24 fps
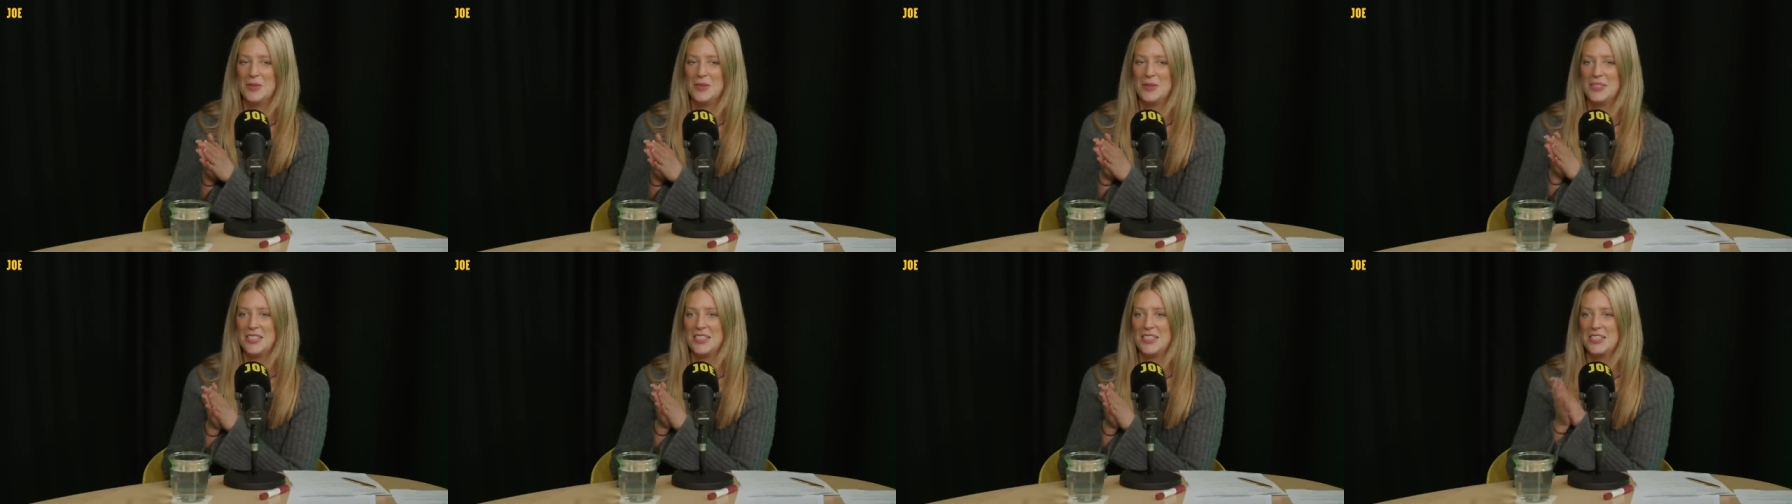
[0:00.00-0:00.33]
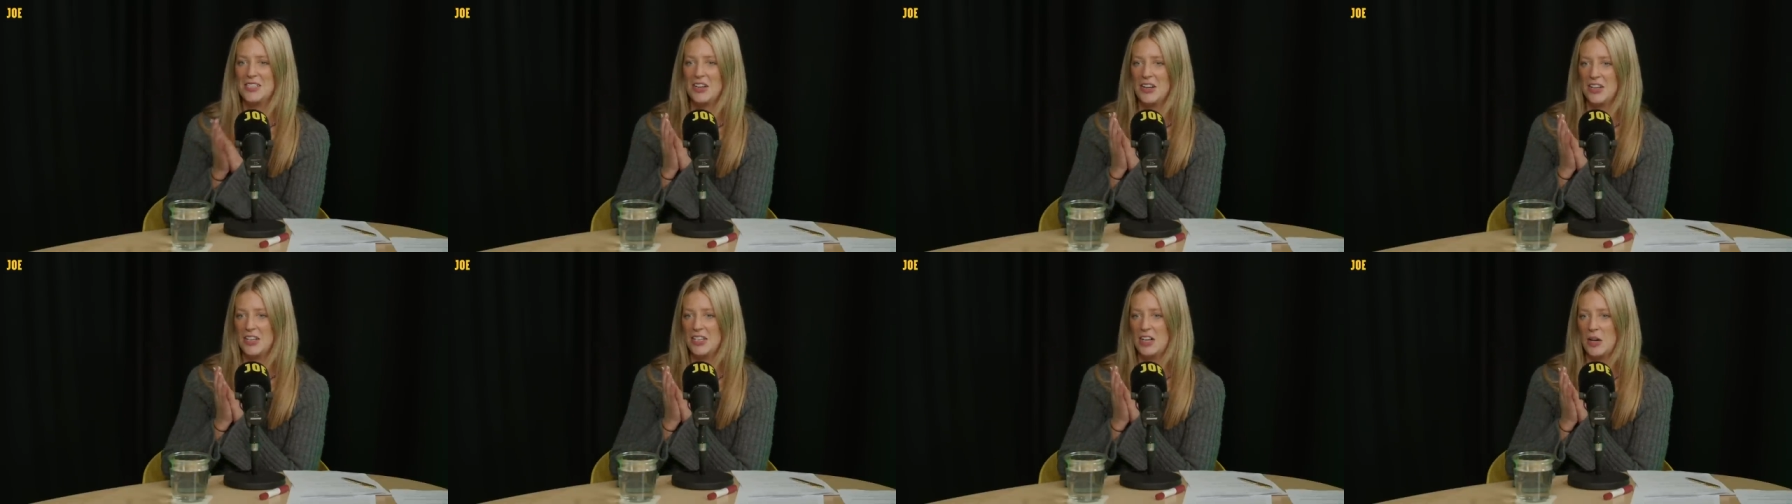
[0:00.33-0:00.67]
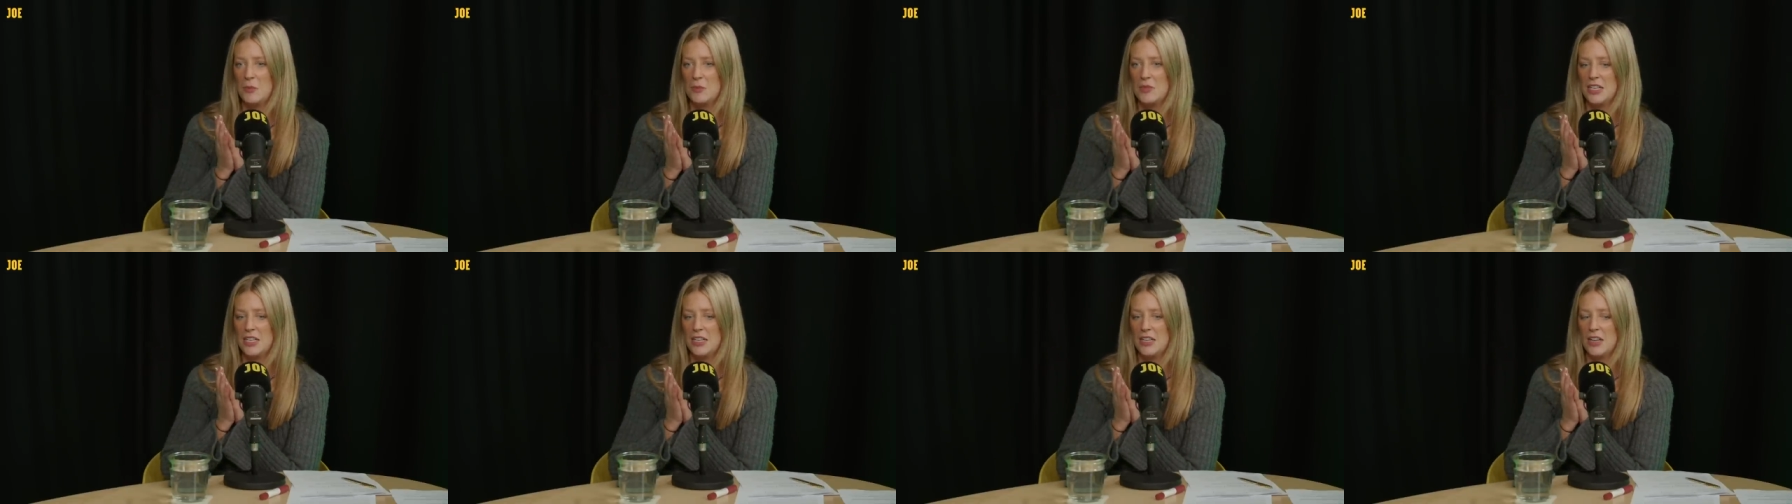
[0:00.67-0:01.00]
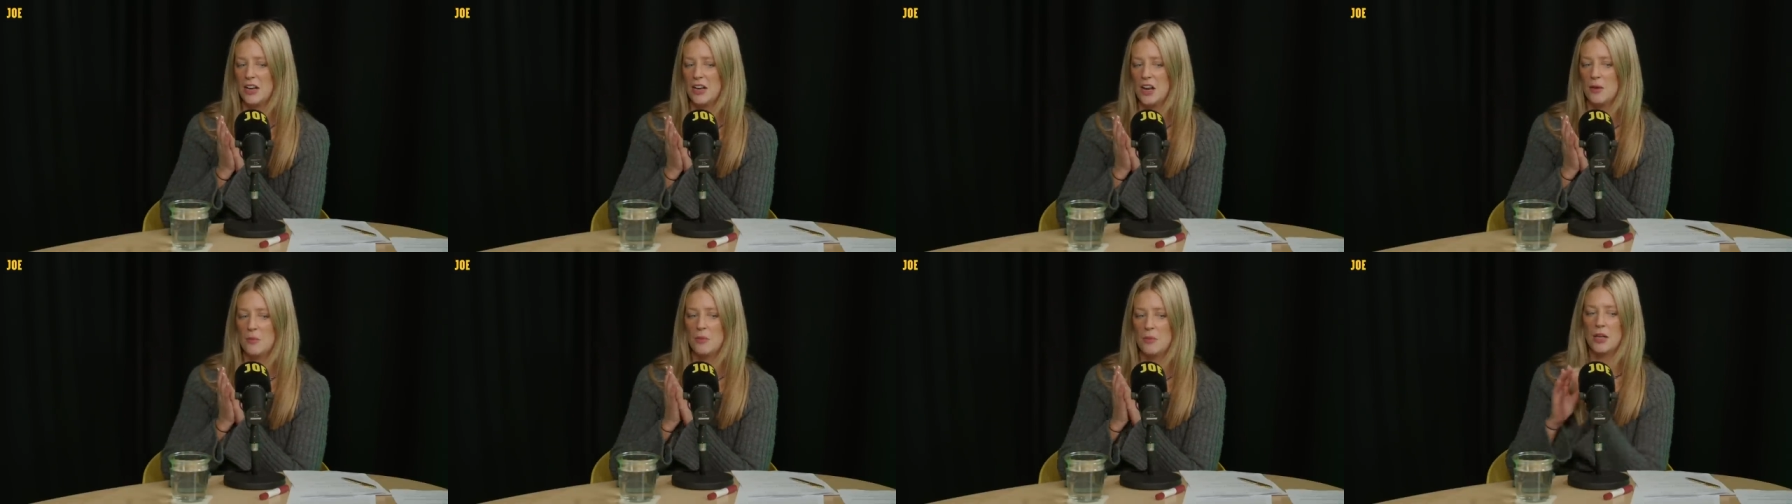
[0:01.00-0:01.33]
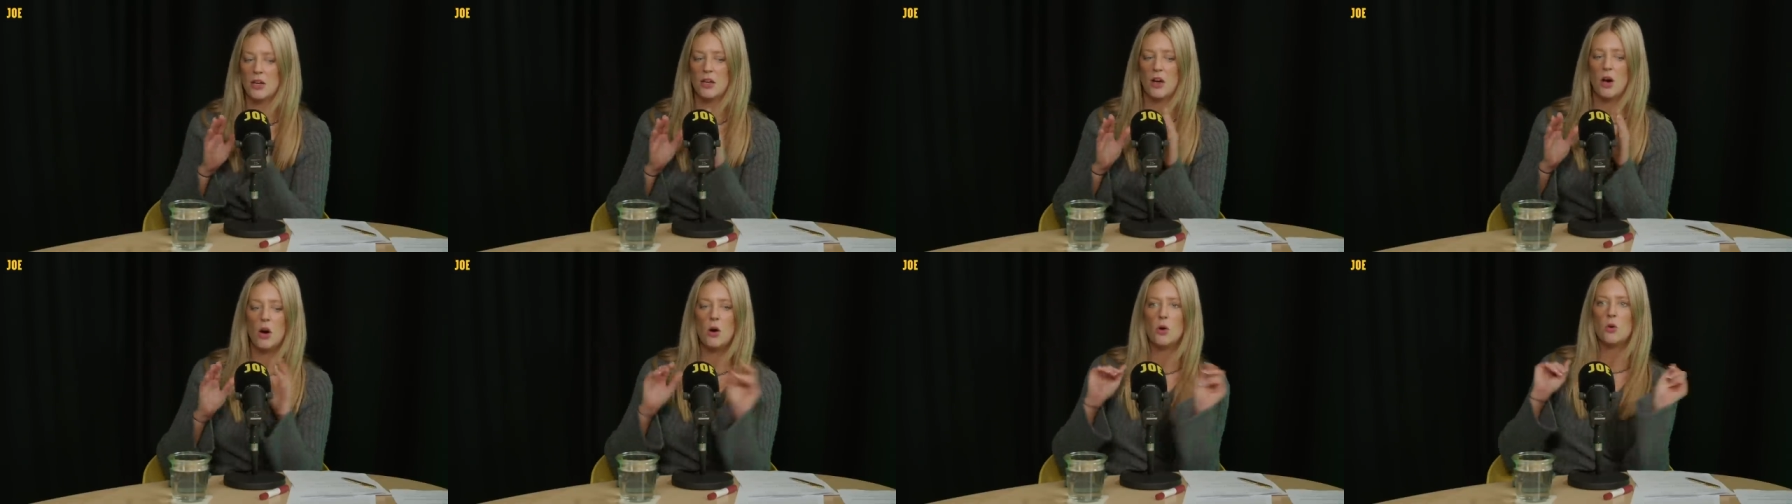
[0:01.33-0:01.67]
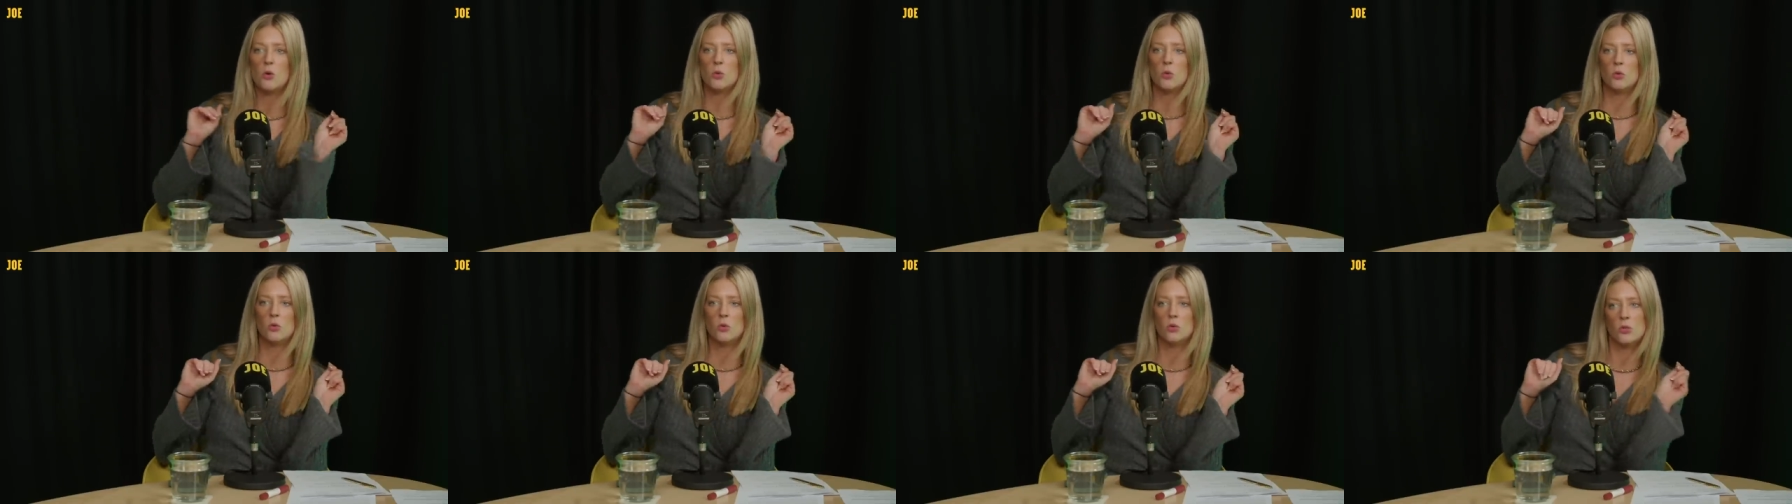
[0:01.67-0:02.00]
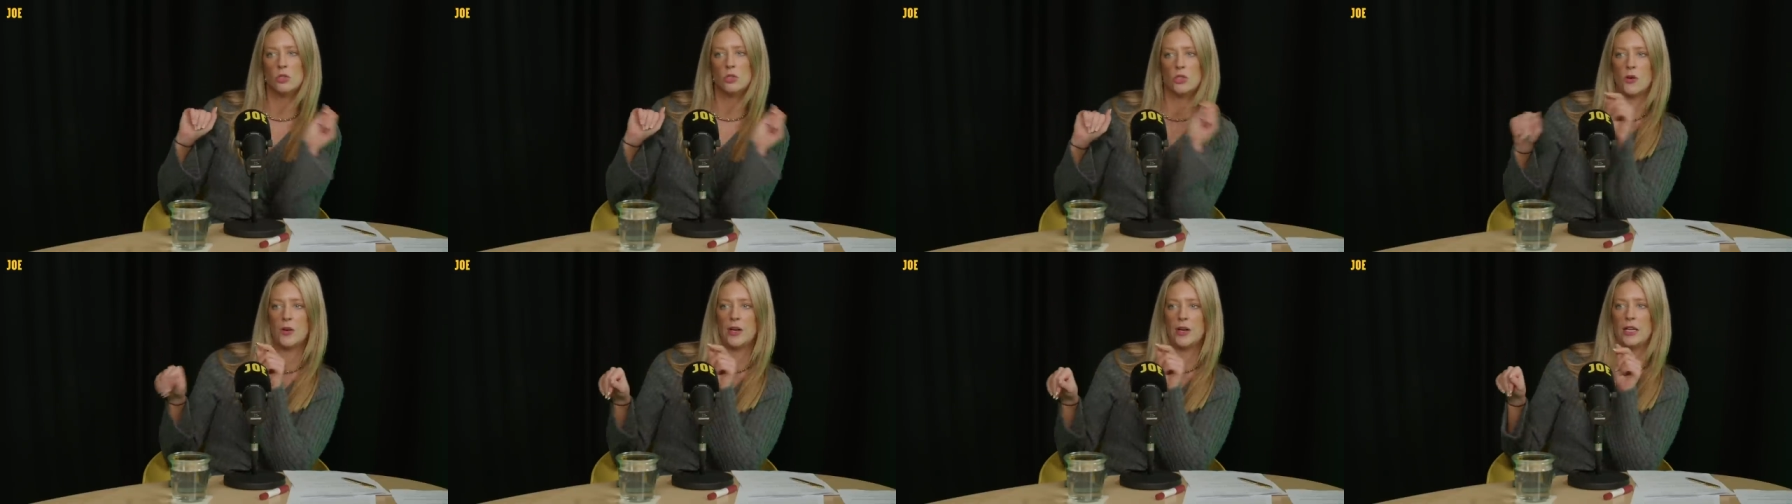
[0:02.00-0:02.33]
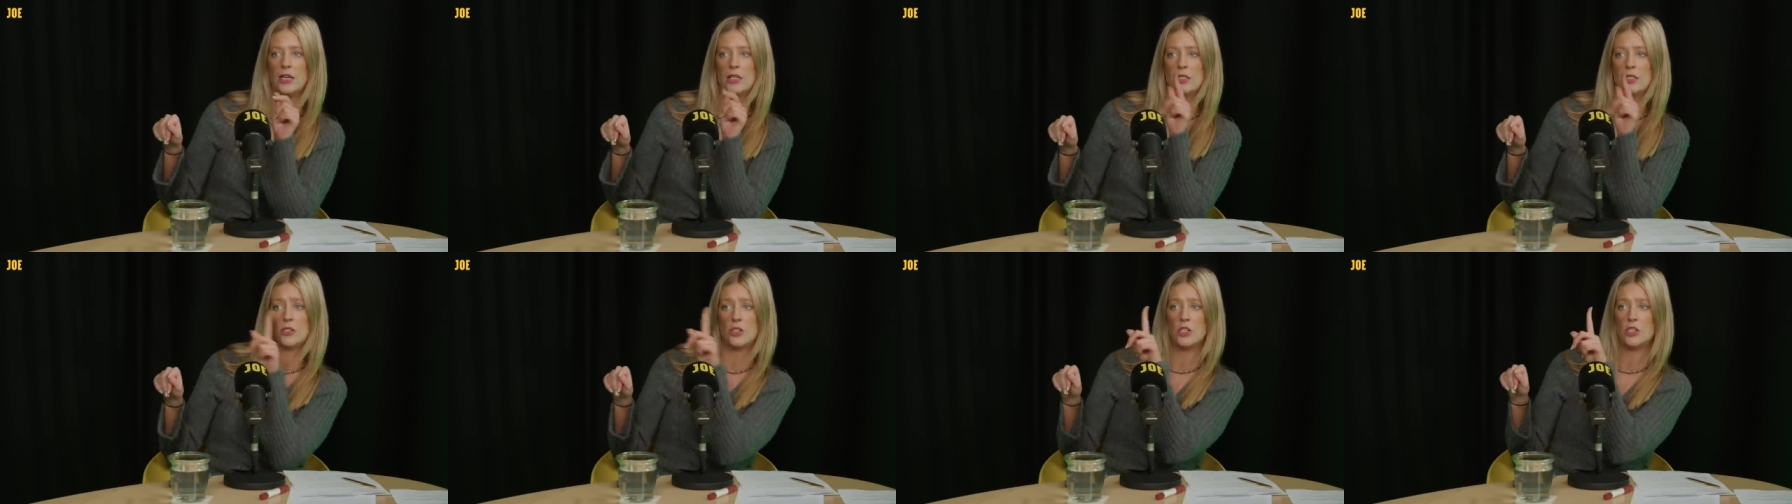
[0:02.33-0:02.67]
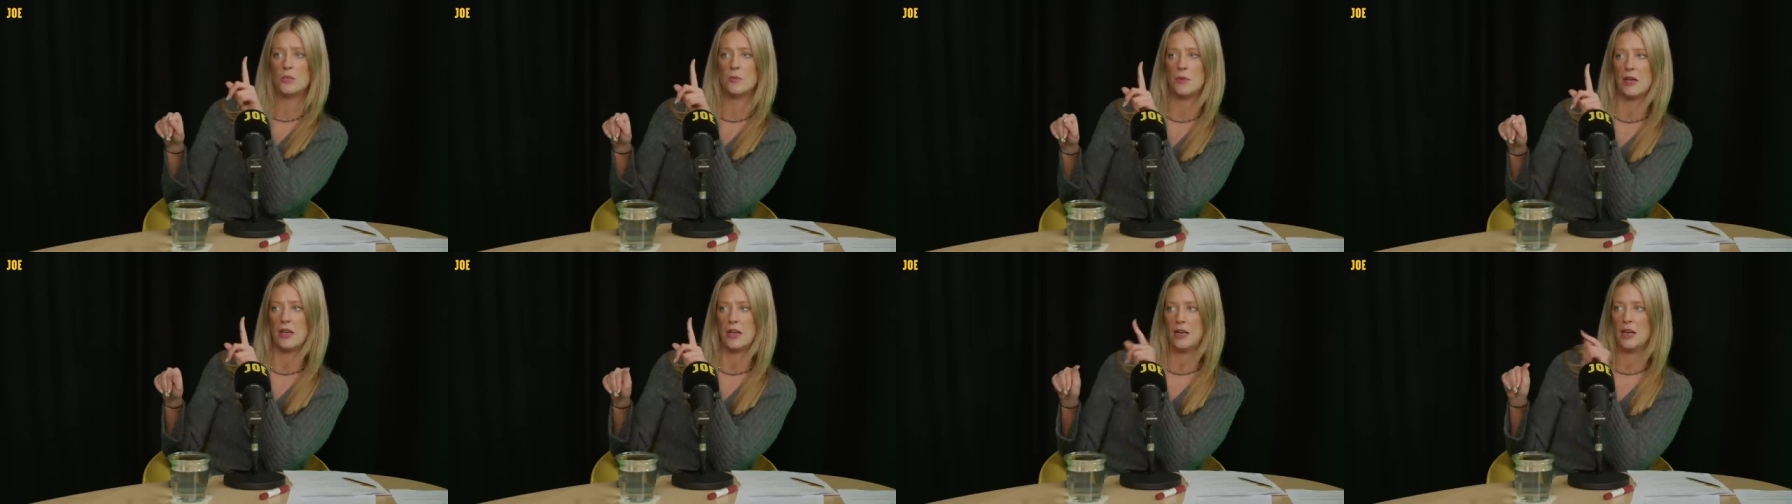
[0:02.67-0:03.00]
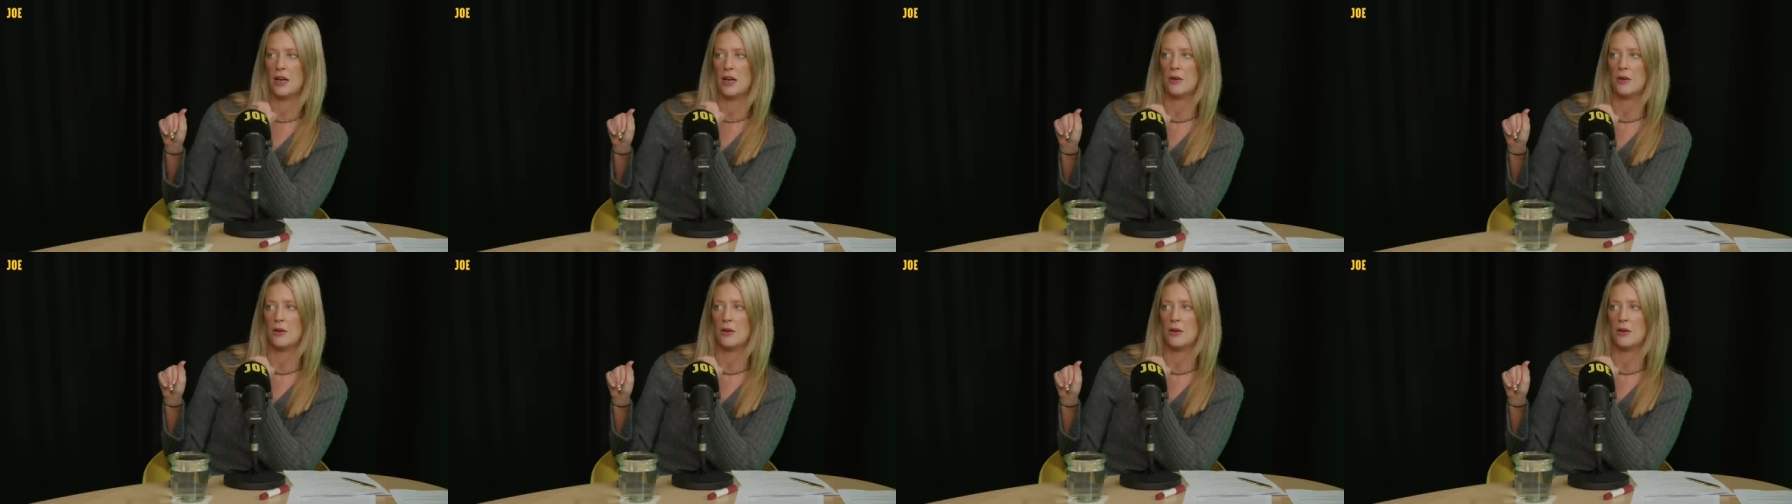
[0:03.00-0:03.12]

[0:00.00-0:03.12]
was this guy comes in and I'm like, oh, sorry, excuse me.